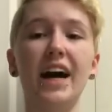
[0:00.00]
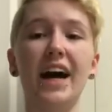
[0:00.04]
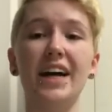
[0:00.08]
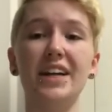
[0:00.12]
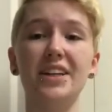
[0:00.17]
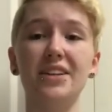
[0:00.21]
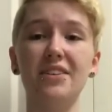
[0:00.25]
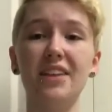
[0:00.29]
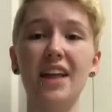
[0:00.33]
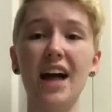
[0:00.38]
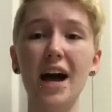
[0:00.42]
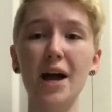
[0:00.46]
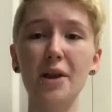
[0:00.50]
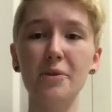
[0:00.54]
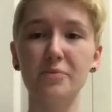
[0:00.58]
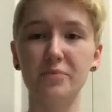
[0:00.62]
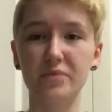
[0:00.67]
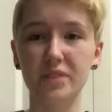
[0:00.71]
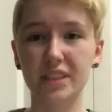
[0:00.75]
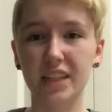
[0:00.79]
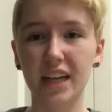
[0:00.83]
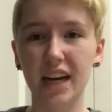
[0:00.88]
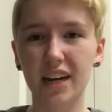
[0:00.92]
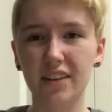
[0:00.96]
I do that
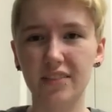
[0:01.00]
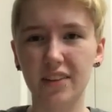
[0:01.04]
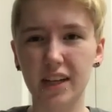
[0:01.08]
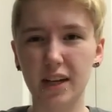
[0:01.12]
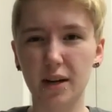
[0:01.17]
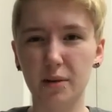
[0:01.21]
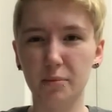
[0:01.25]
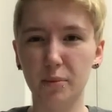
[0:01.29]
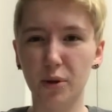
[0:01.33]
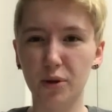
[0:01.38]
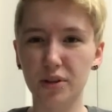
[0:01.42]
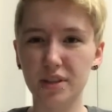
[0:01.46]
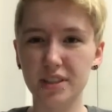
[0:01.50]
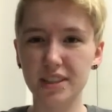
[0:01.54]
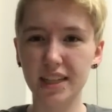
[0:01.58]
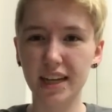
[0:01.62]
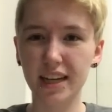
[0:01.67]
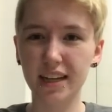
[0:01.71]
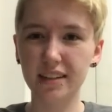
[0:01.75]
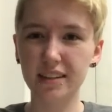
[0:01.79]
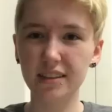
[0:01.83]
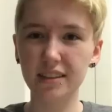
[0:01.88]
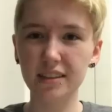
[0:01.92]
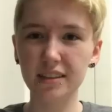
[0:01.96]
kind of like a
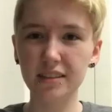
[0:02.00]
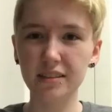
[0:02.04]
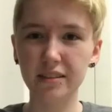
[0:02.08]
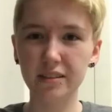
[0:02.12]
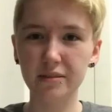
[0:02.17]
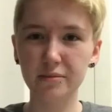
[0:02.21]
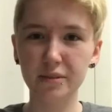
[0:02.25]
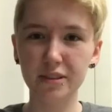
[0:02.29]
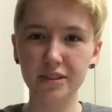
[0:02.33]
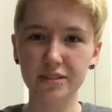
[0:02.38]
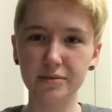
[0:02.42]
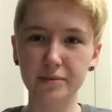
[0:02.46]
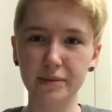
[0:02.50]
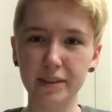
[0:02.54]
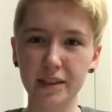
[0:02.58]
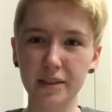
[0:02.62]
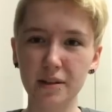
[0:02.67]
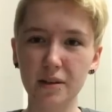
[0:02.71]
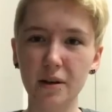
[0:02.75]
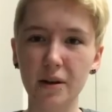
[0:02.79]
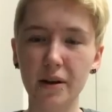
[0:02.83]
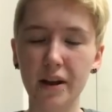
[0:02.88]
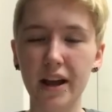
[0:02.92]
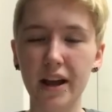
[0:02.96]
motorcycle movement.